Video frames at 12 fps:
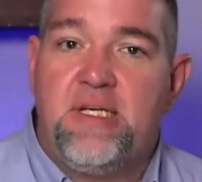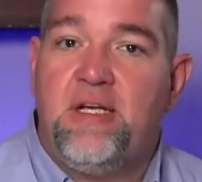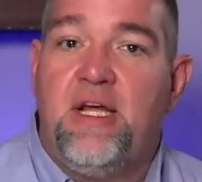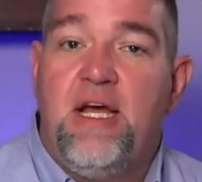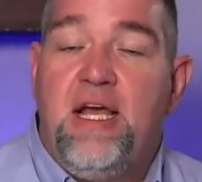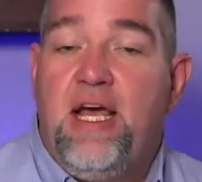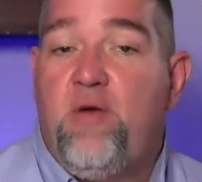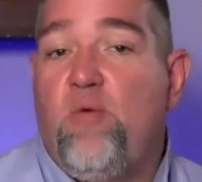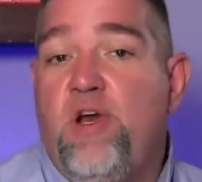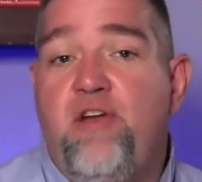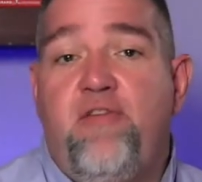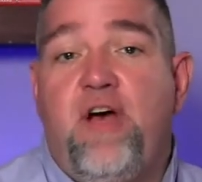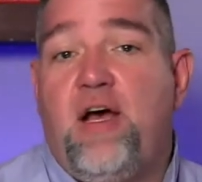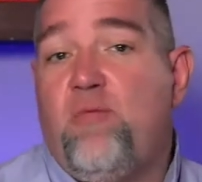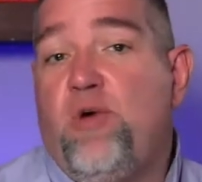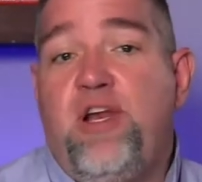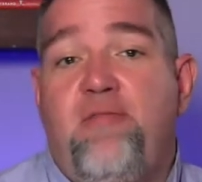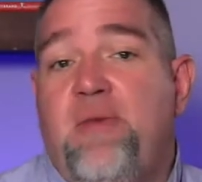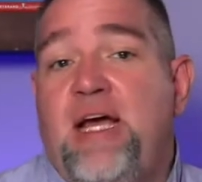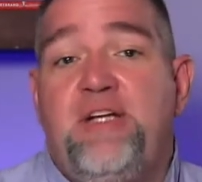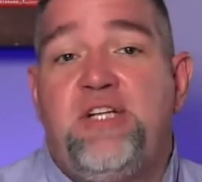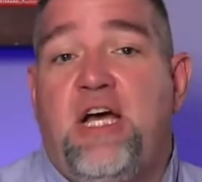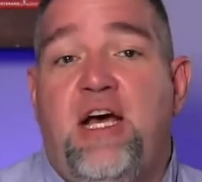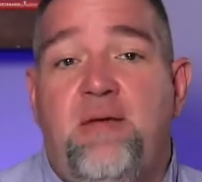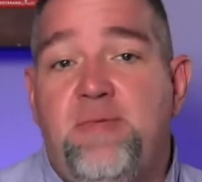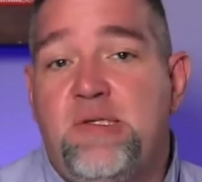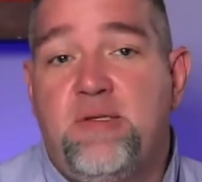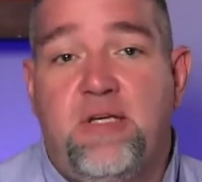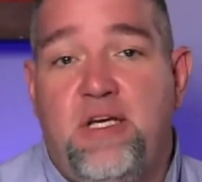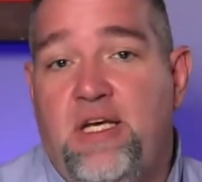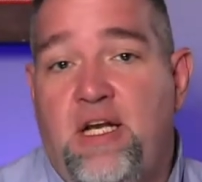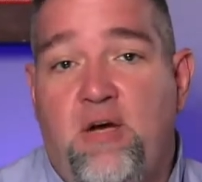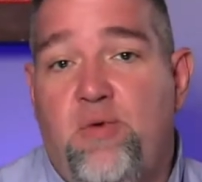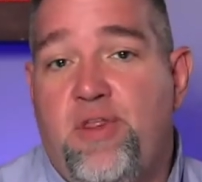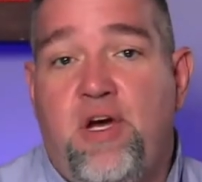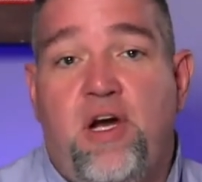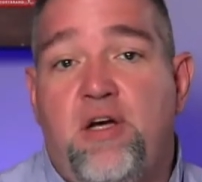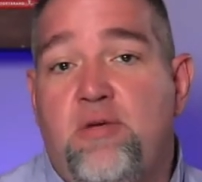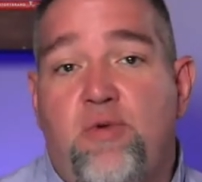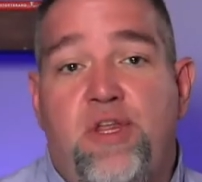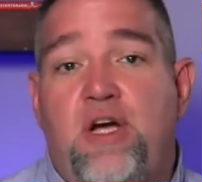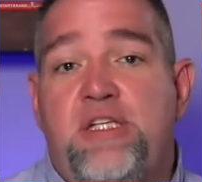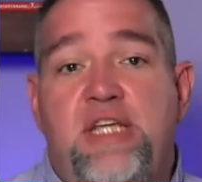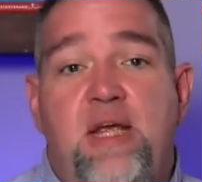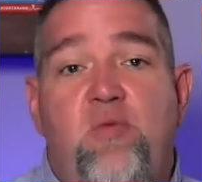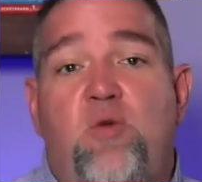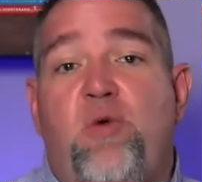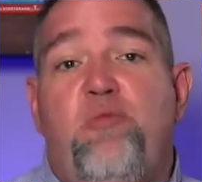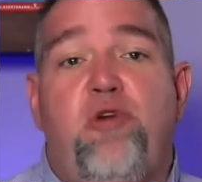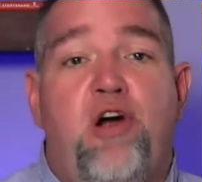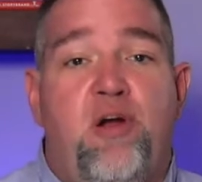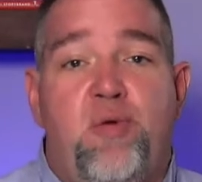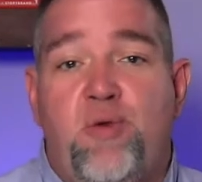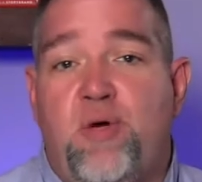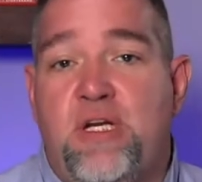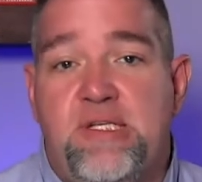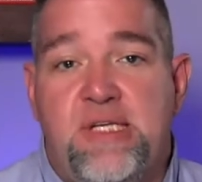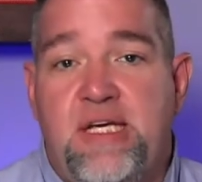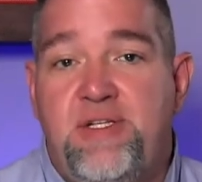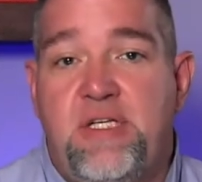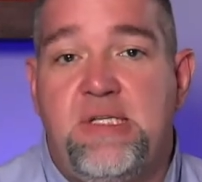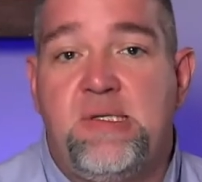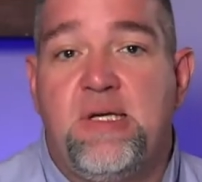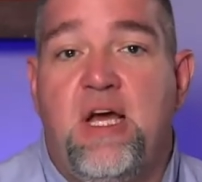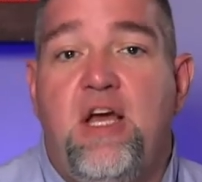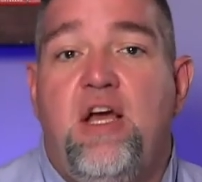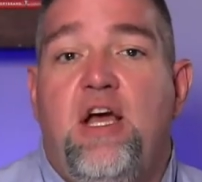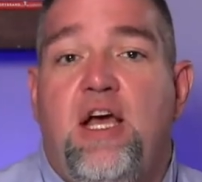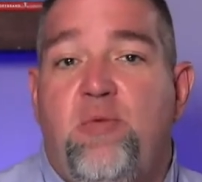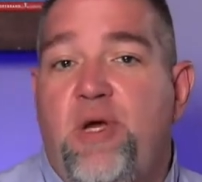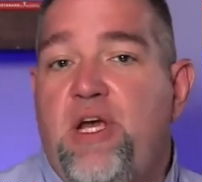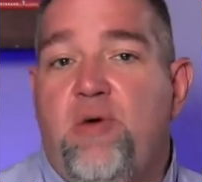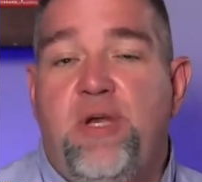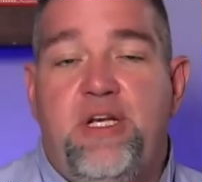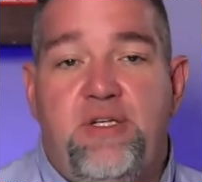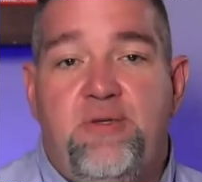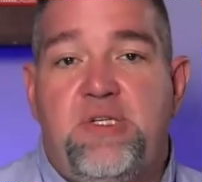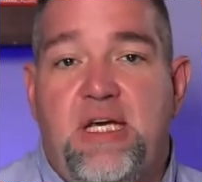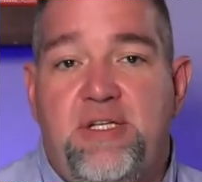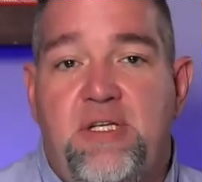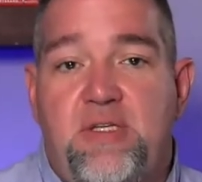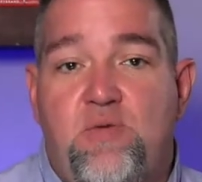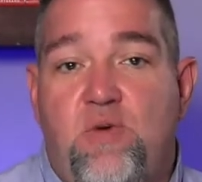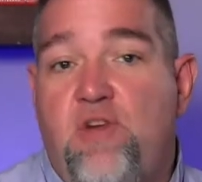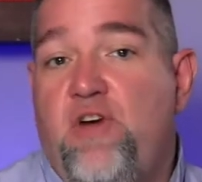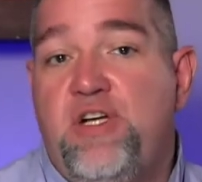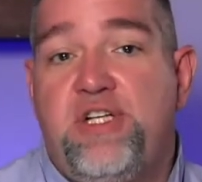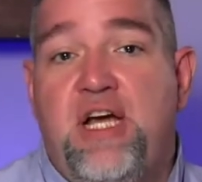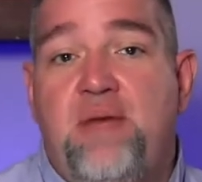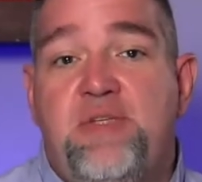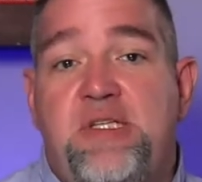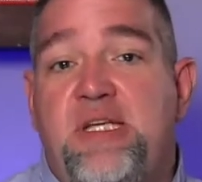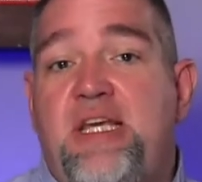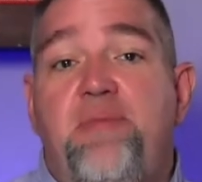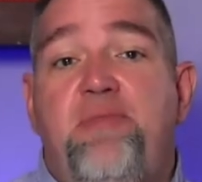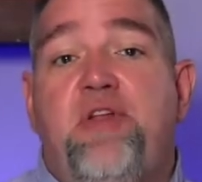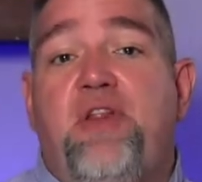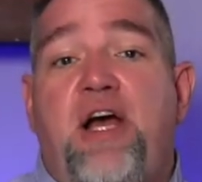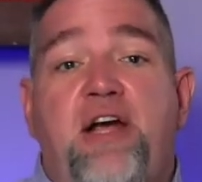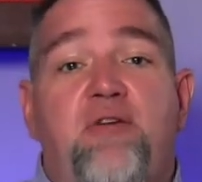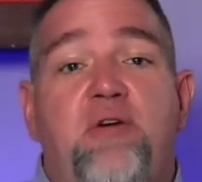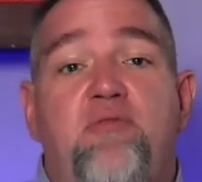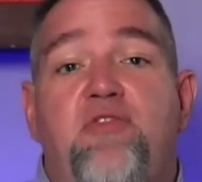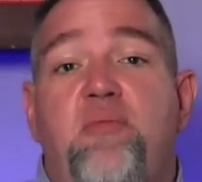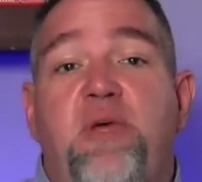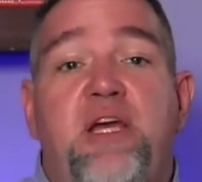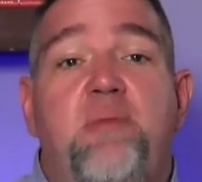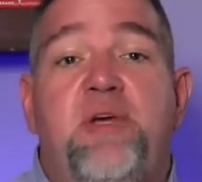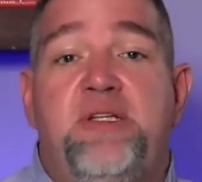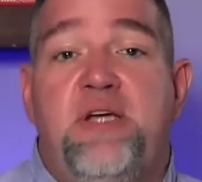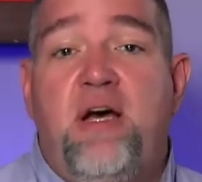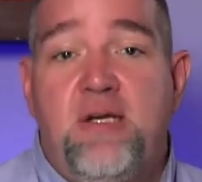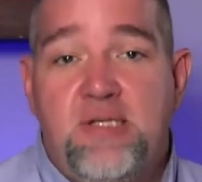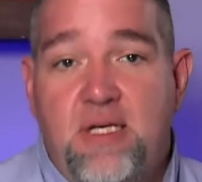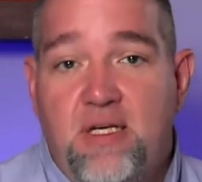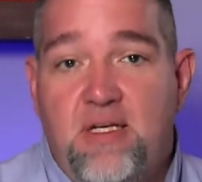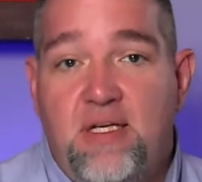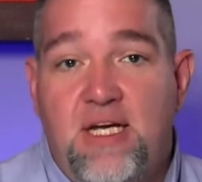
And one of my jobs, with our team, when we partner with organizations and we go in and do sessions, one of our jobs is to keep the locker room from becoming toxic.